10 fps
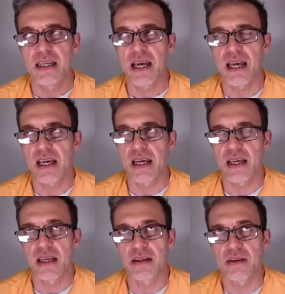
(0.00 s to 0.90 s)

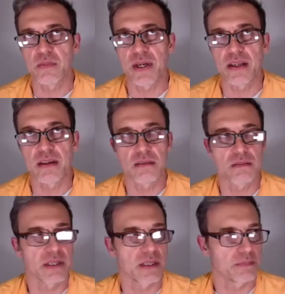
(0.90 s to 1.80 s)
when
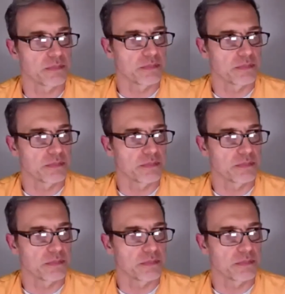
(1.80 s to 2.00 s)
a